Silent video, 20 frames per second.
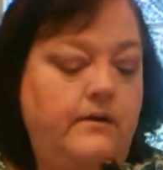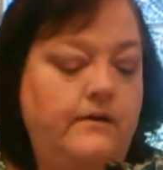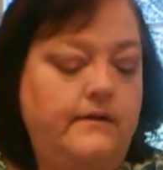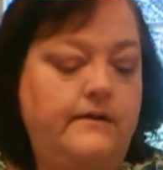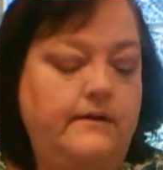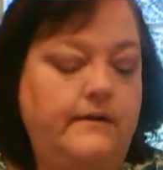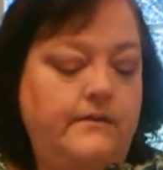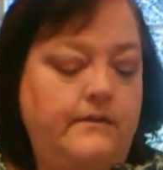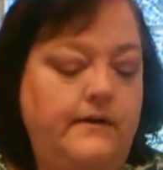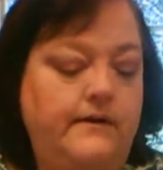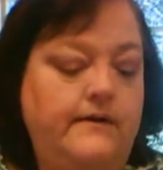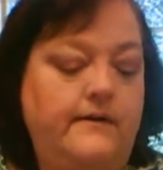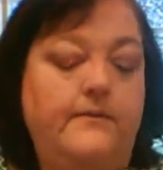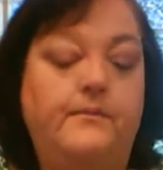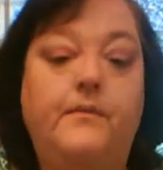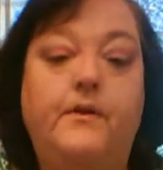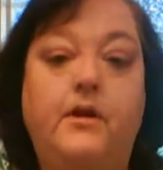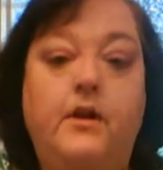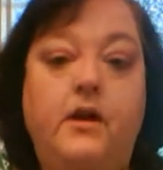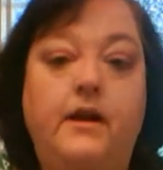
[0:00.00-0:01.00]
let's see, what is it,
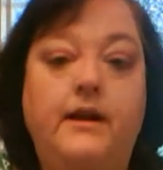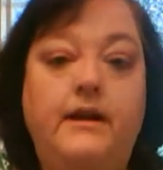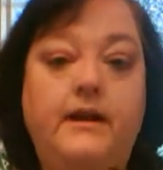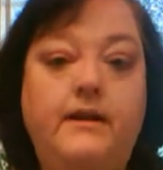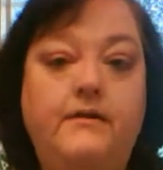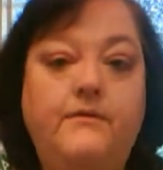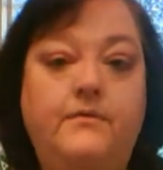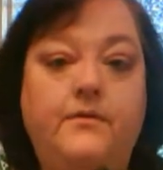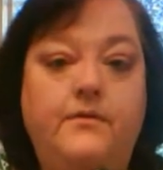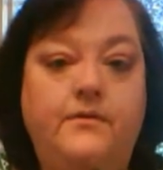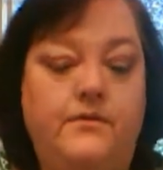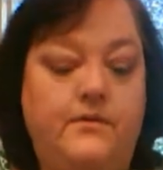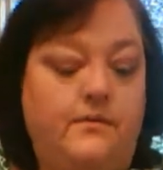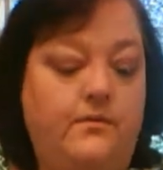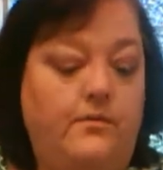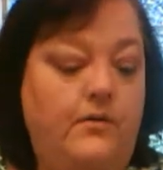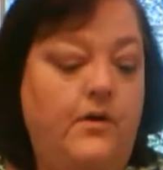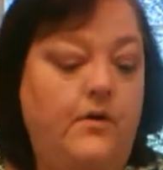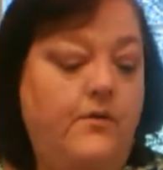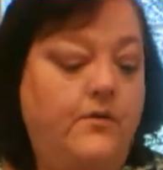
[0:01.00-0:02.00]
Milani with the
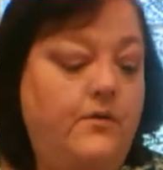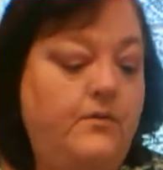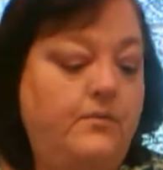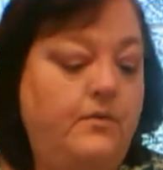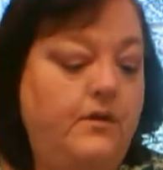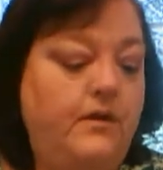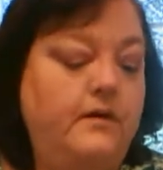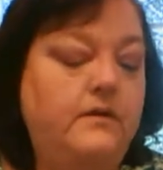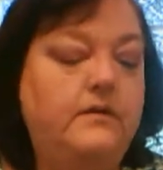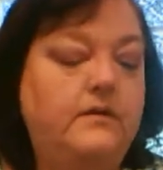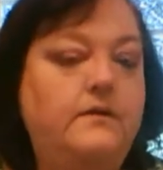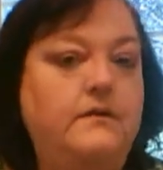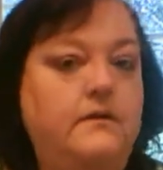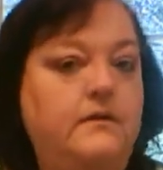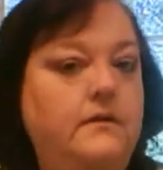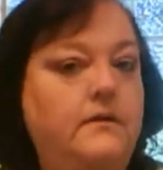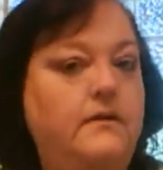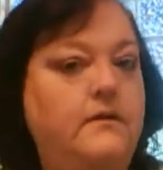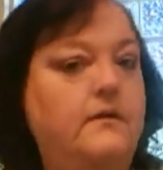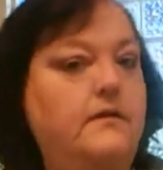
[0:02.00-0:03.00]
rose blush,
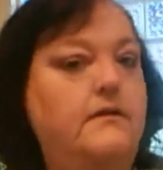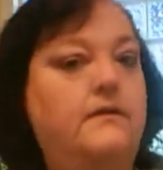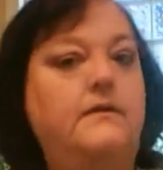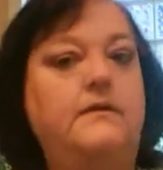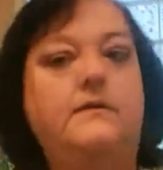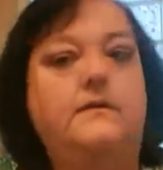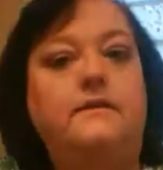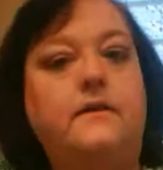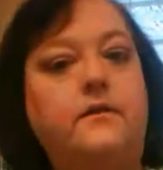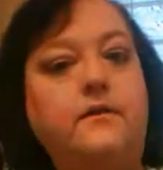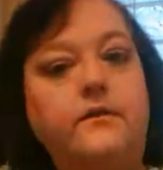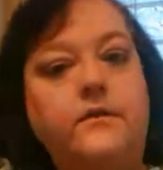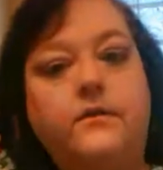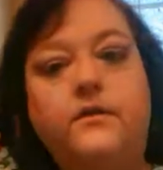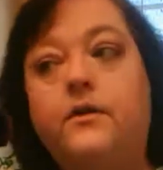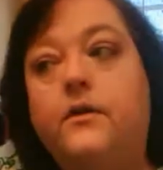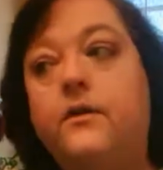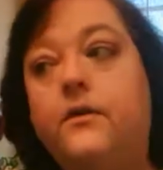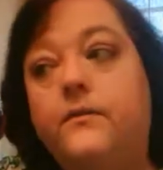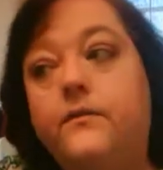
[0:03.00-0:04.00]
those
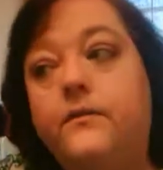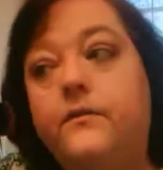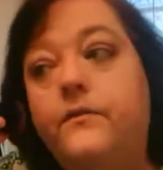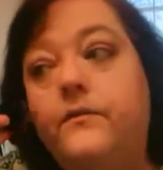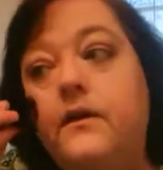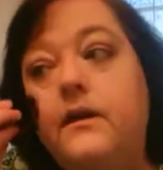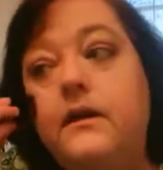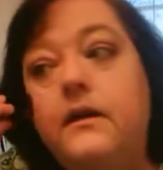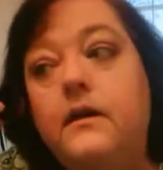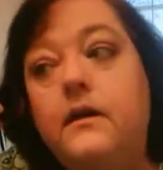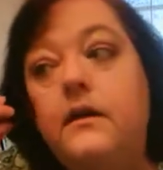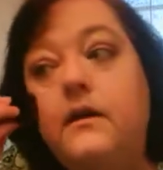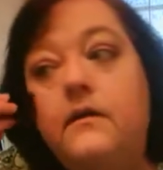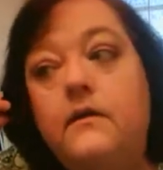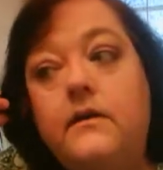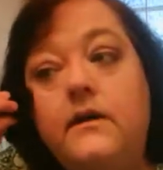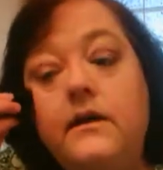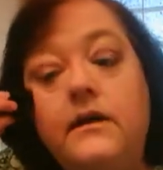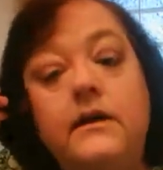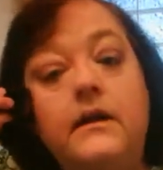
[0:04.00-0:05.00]
are
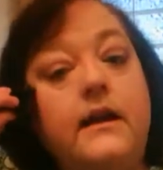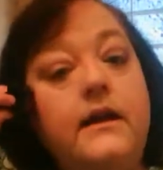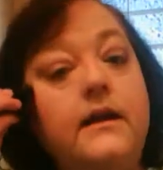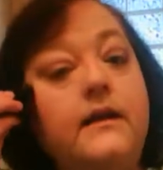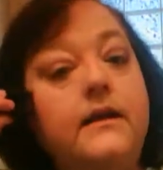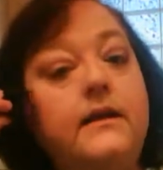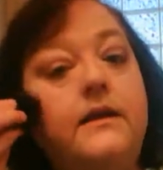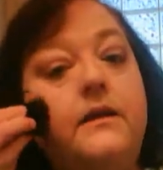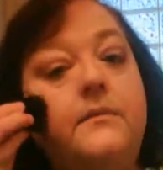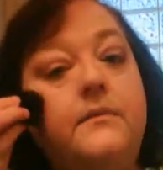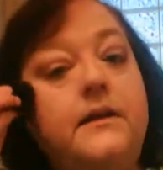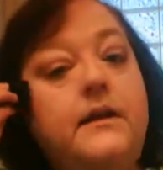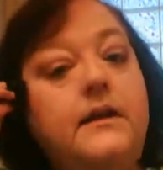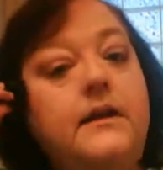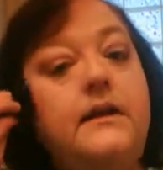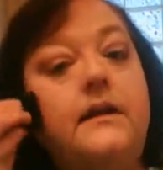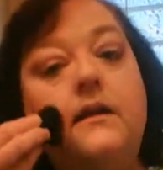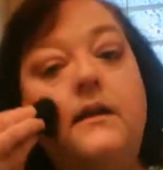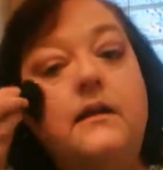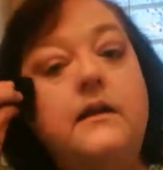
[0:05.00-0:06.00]
very likely to
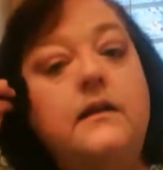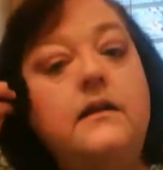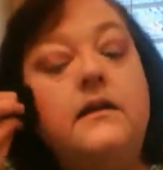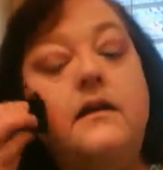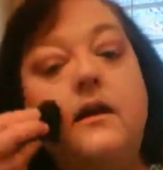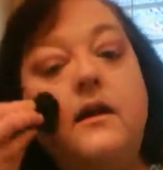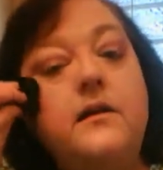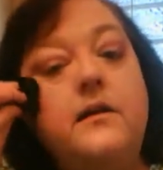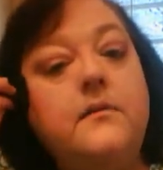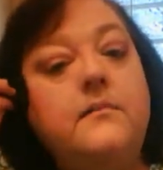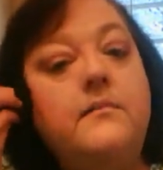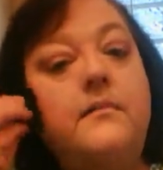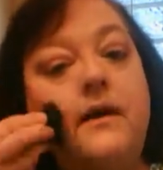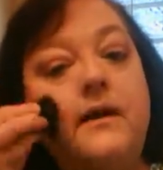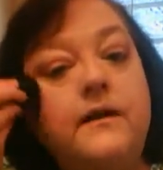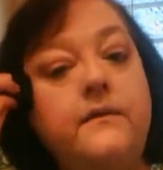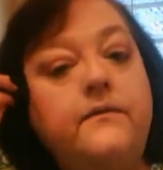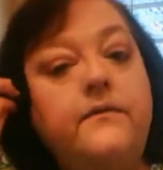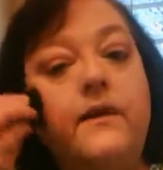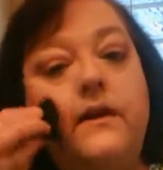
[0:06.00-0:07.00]
become
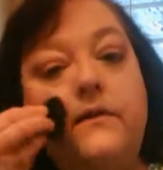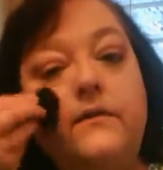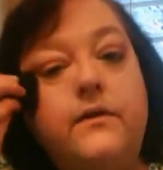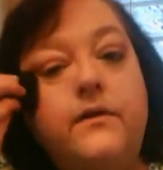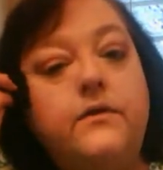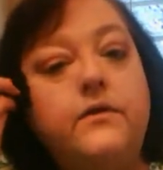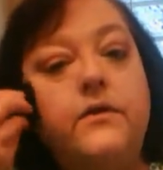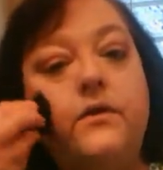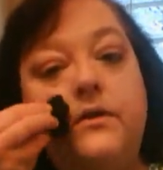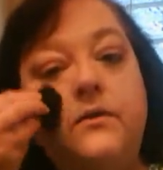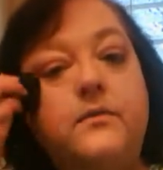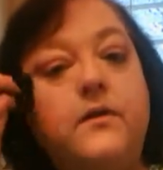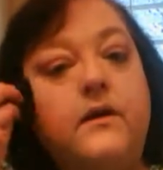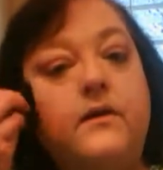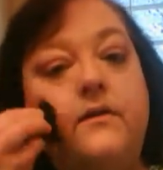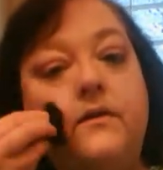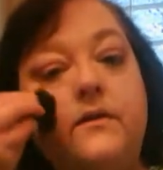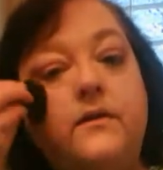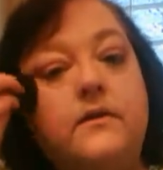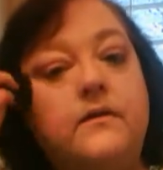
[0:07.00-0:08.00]
my favorite too,
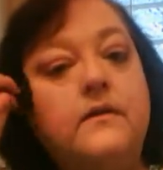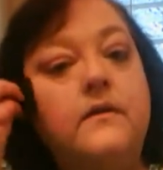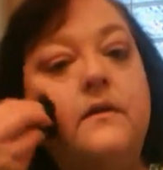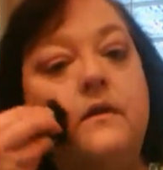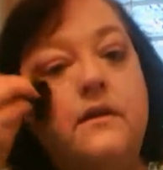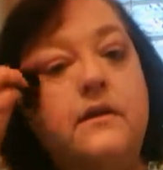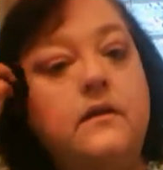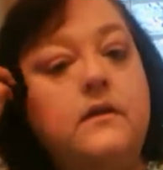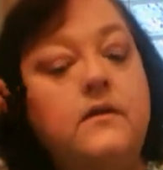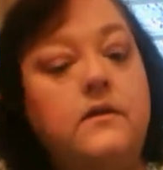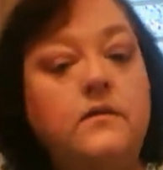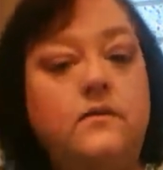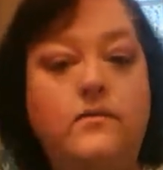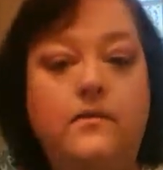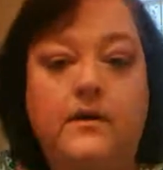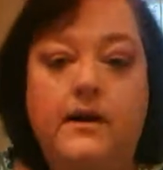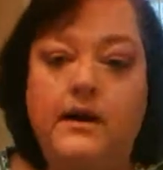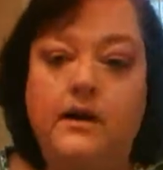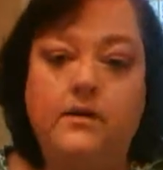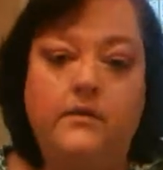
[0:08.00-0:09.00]
because
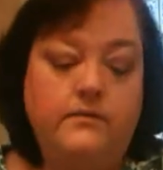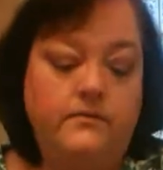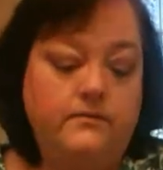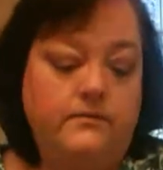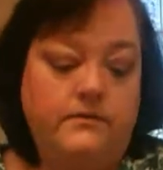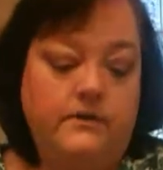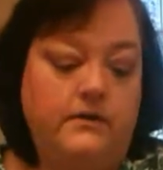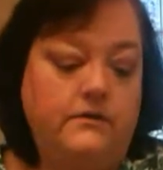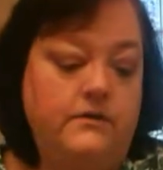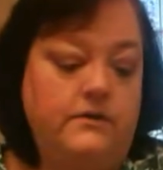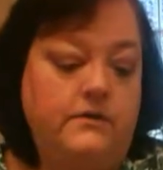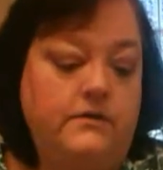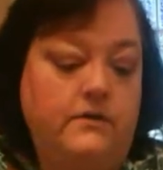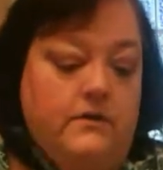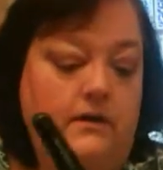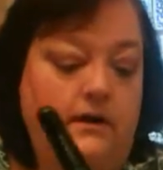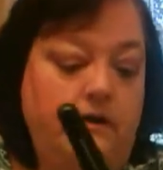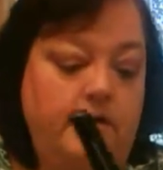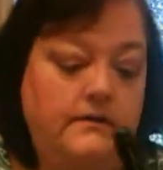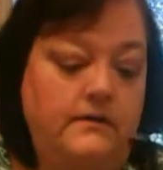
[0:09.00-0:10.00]
wow, they're just
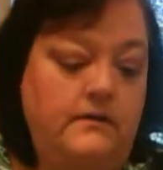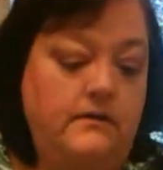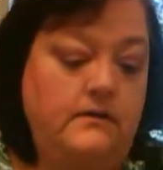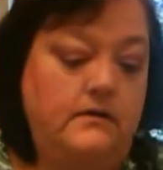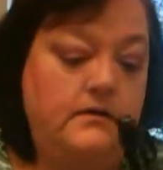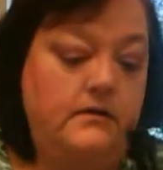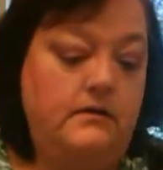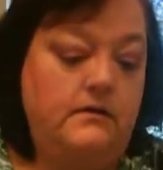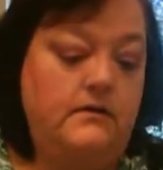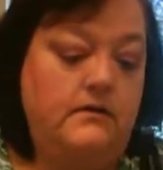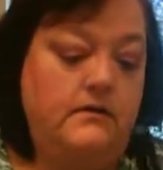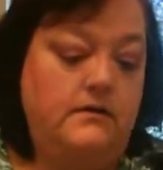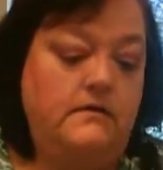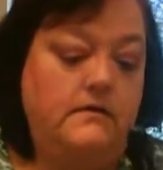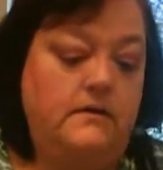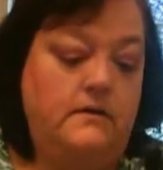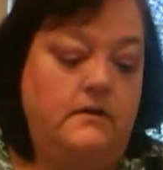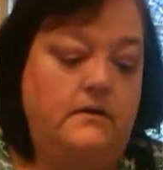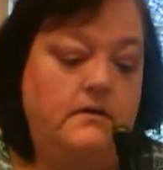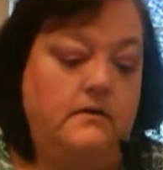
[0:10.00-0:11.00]
great.
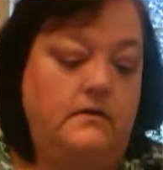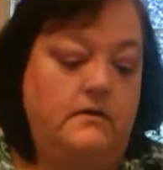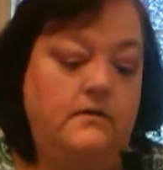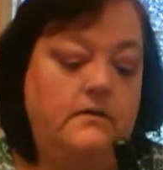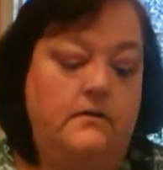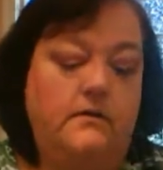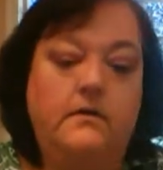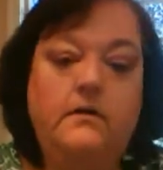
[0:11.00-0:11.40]
So